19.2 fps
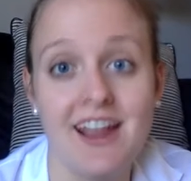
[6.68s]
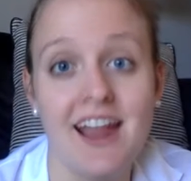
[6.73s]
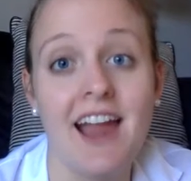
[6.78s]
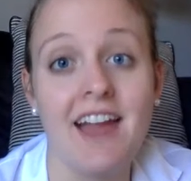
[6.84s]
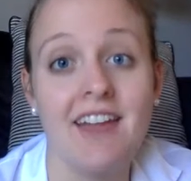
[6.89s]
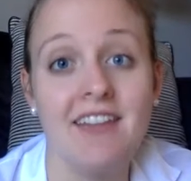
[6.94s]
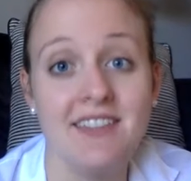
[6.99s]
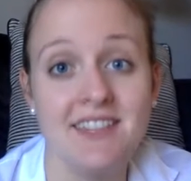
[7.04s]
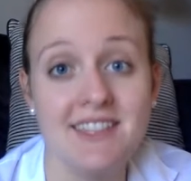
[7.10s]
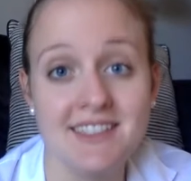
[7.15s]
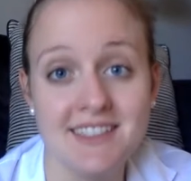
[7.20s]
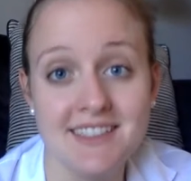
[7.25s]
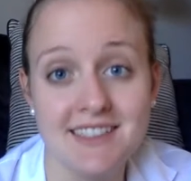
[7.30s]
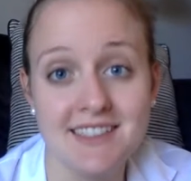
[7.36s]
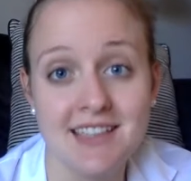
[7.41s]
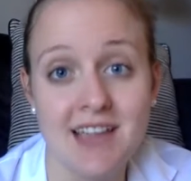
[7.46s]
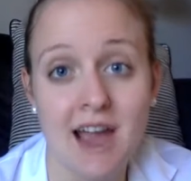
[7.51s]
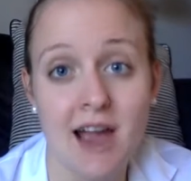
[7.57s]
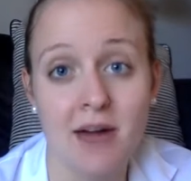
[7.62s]
and this
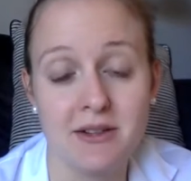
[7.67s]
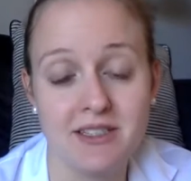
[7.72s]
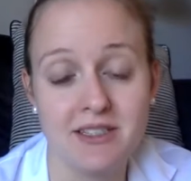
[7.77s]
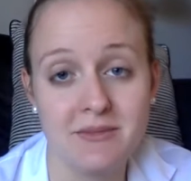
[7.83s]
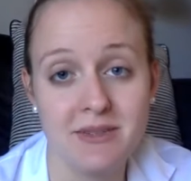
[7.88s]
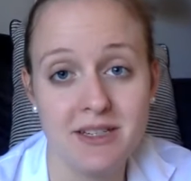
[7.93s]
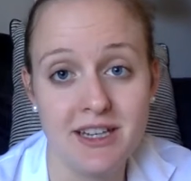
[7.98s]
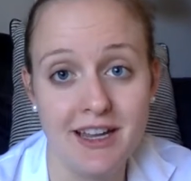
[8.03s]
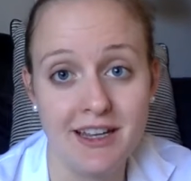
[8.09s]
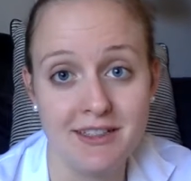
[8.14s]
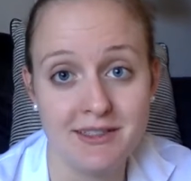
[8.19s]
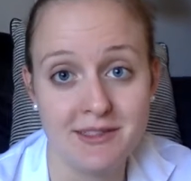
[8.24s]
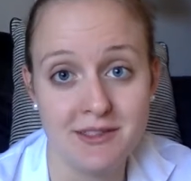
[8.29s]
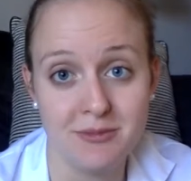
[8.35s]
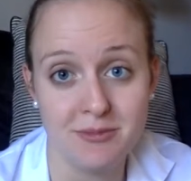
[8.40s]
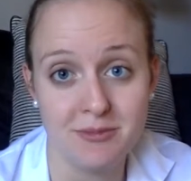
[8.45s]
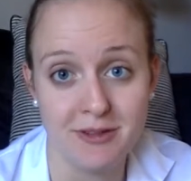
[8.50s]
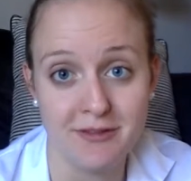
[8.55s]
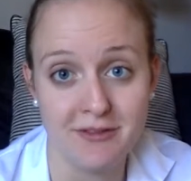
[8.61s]
is how to be a
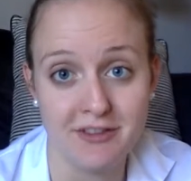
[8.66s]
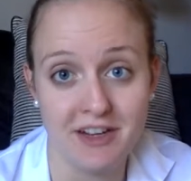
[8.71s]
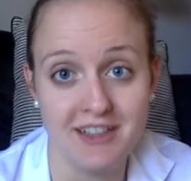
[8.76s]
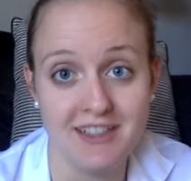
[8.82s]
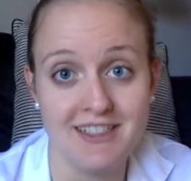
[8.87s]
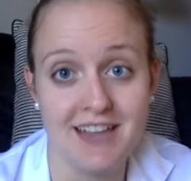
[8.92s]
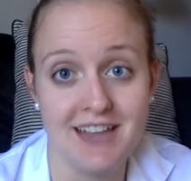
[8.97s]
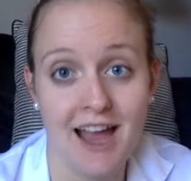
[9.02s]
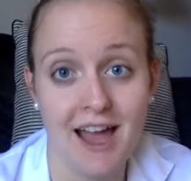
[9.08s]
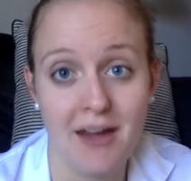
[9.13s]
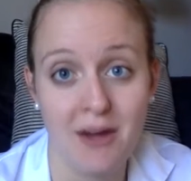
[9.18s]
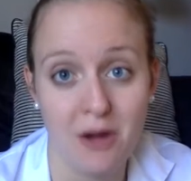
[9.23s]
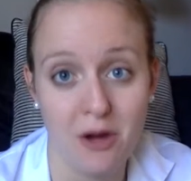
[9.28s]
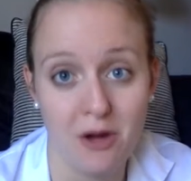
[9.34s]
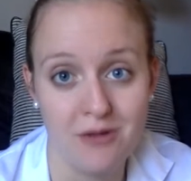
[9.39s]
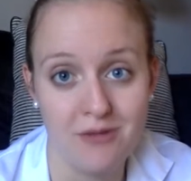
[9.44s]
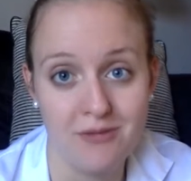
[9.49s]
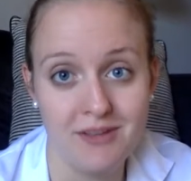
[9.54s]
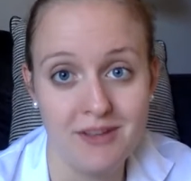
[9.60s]
super friend at
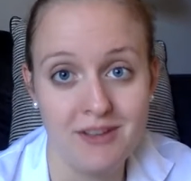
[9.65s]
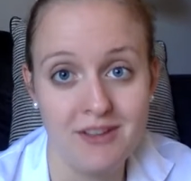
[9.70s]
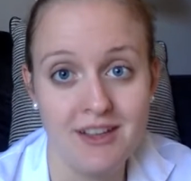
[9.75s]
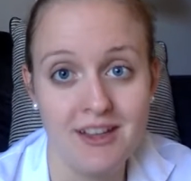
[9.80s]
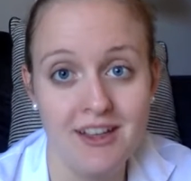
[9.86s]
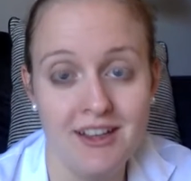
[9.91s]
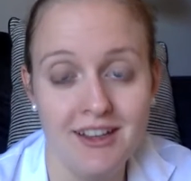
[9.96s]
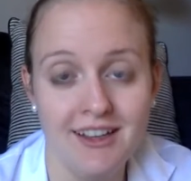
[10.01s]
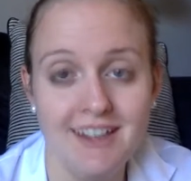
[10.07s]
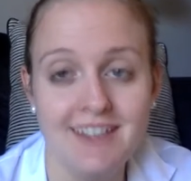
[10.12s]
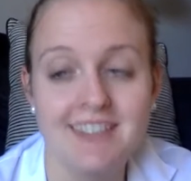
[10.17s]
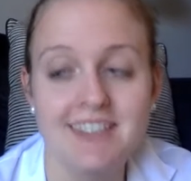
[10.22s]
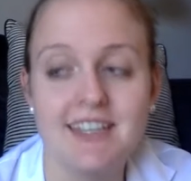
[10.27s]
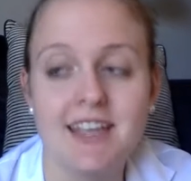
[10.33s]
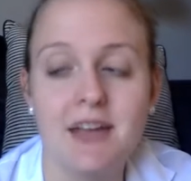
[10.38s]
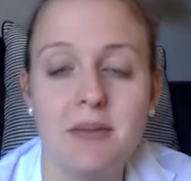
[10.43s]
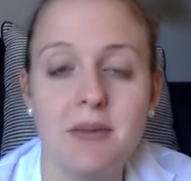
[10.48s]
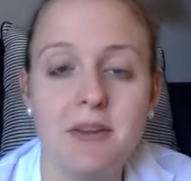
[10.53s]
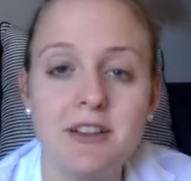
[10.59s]
home.
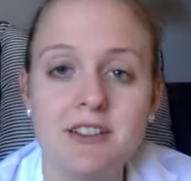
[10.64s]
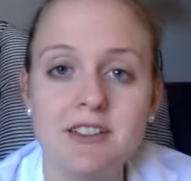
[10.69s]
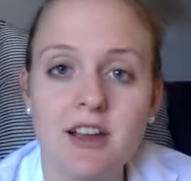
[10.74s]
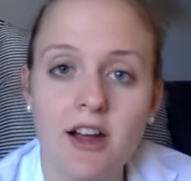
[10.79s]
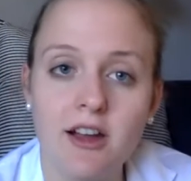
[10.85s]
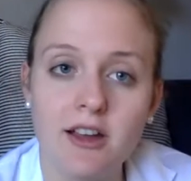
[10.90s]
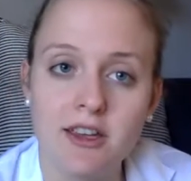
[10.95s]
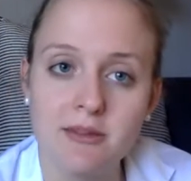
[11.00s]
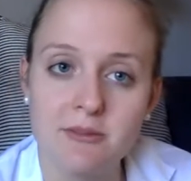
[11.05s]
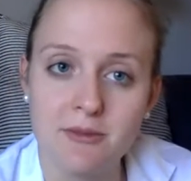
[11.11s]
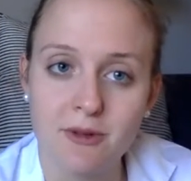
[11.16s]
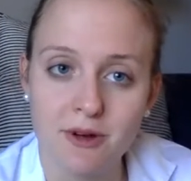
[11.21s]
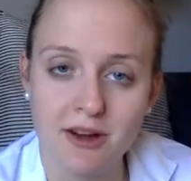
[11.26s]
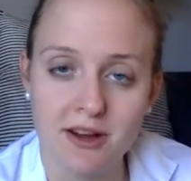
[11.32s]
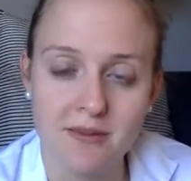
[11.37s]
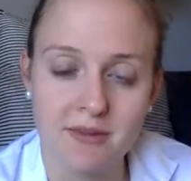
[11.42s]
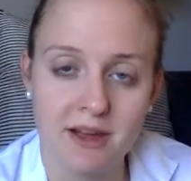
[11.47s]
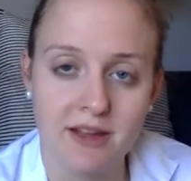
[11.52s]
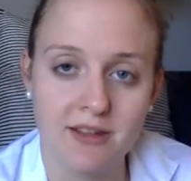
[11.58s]
Today we are talking more
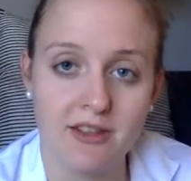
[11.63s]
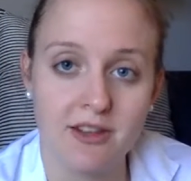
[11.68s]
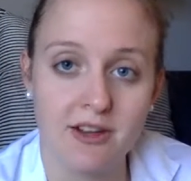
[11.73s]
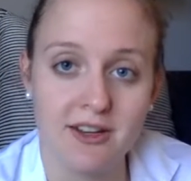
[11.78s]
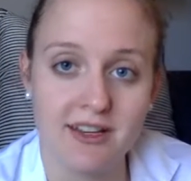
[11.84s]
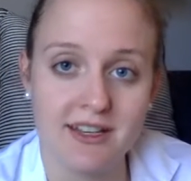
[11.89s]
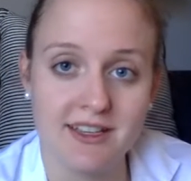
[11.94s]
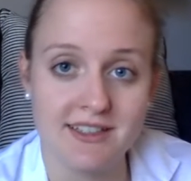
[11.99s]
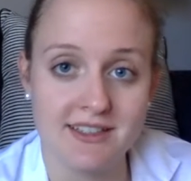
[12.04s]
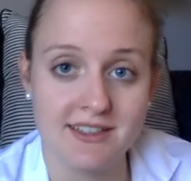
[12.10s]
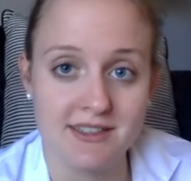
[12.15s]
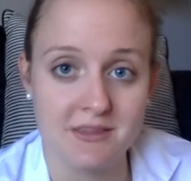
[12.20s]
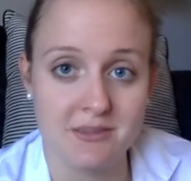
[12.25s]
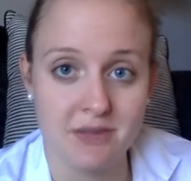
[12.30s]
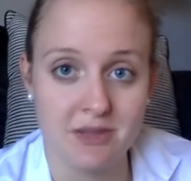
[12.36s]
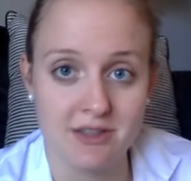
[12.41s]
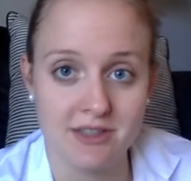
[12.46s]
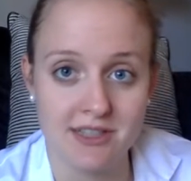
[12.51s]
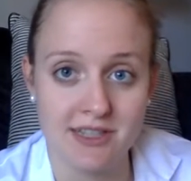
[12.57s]
about learning
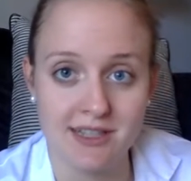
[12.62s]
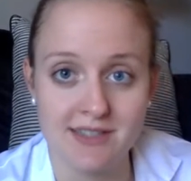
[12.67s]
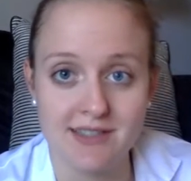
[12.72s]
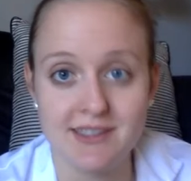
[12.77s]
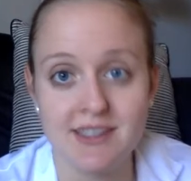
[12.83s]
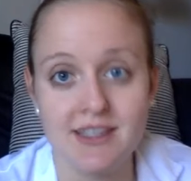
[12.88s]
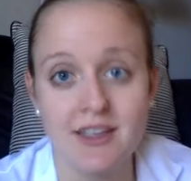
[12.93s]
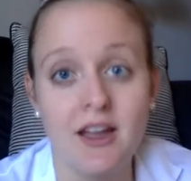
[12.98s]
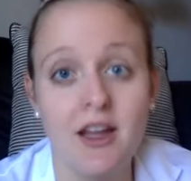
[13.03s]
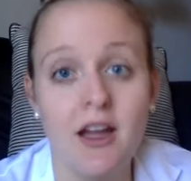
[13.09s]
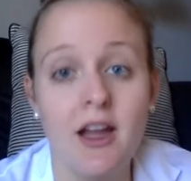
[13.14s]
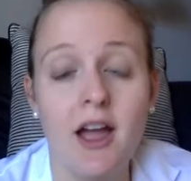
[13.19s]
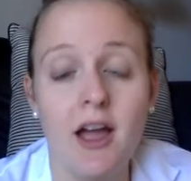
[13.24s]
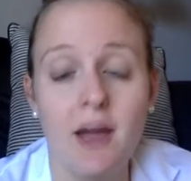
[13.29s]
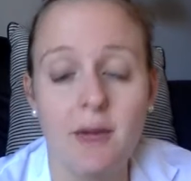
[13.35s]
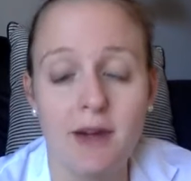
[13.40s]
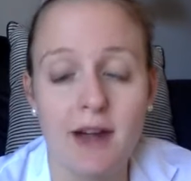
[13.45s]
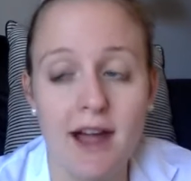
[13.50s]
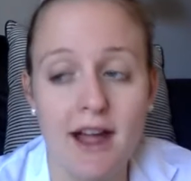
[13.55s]
disabilities,
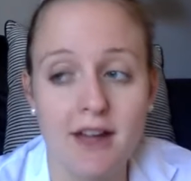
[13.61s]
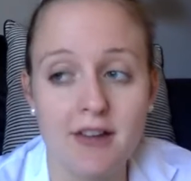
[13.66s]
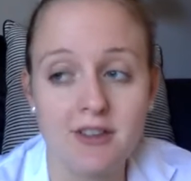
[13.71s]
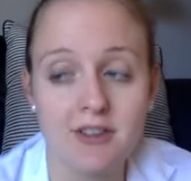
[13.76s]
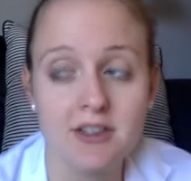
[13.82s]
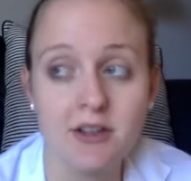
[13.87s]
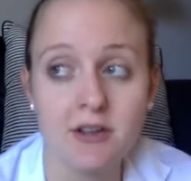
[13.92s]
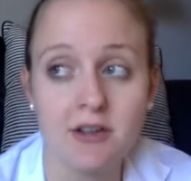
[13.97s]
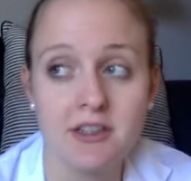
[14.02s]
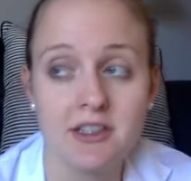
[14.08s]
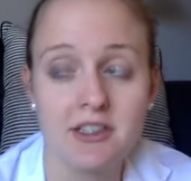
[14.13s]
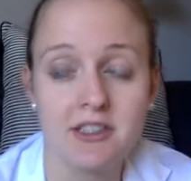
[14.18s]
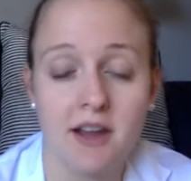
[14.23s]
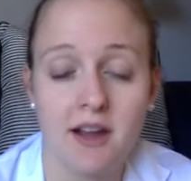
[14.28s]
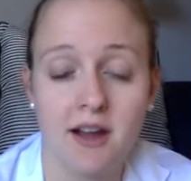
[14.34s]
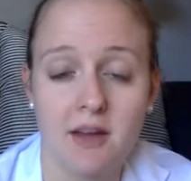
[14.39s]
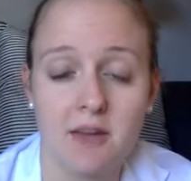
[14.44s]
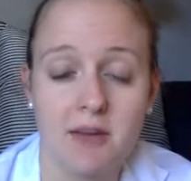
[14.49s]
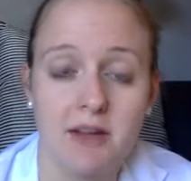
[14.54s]
and we're actually going to
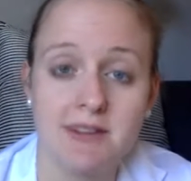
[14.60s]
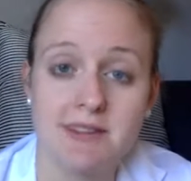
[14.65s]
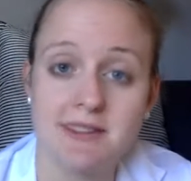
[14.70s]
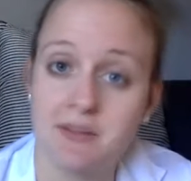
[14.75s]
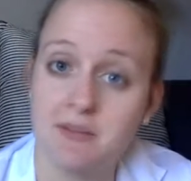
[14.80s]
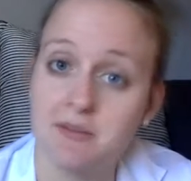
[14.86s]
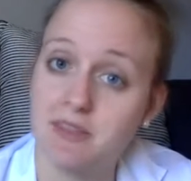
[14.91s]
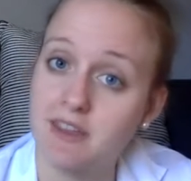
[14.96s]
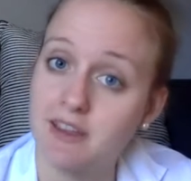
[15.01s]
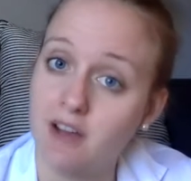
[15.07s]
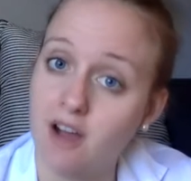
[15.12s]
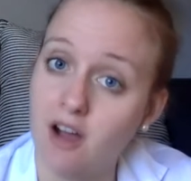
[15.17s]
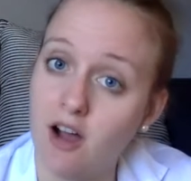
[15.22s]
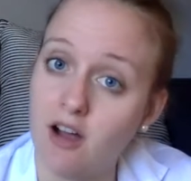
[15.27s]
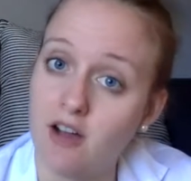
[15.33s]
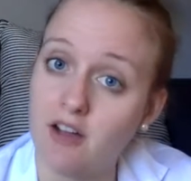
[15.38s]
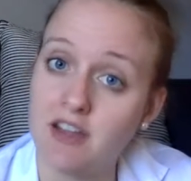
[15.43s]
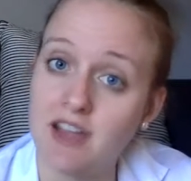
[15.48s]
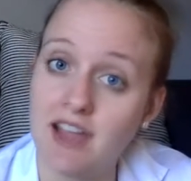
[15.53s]
talk about something
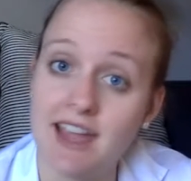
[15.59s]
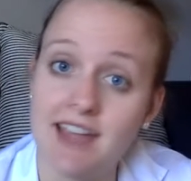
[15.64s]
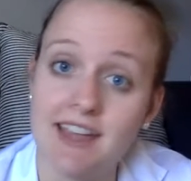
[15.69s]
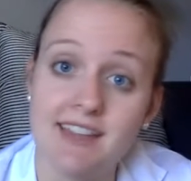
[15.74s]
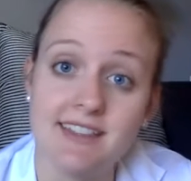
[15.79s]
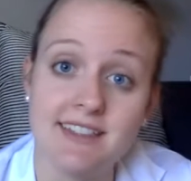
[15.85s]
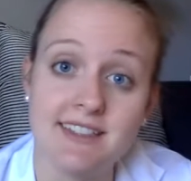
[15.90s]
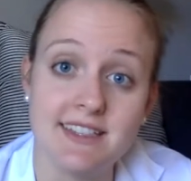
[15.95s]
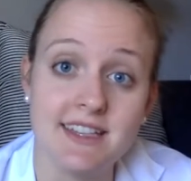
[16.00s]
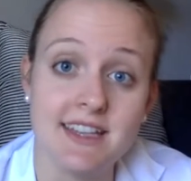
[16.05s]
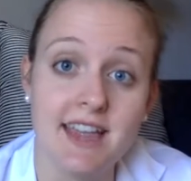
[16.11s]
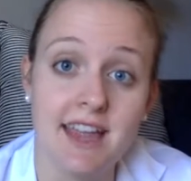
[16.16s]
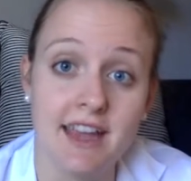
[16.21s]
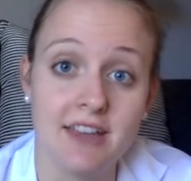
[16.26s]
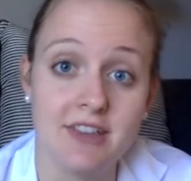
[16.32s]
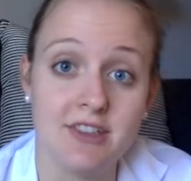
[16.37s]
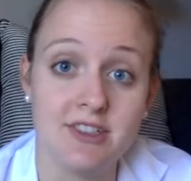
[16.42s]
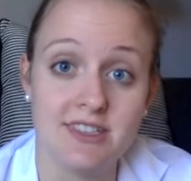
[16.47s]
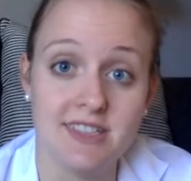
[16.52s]
called
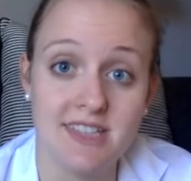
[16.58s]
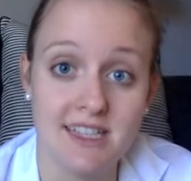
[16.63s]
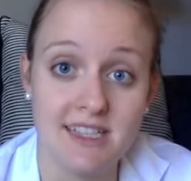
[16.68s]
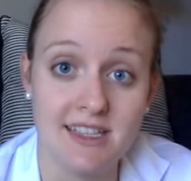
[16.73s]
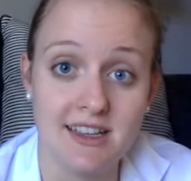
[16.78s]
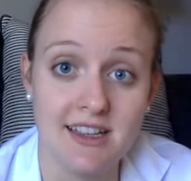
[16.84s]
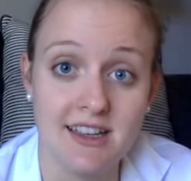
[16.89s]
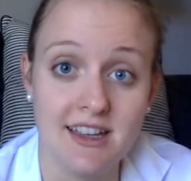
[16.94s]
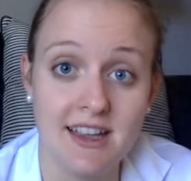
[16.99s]
ADHD.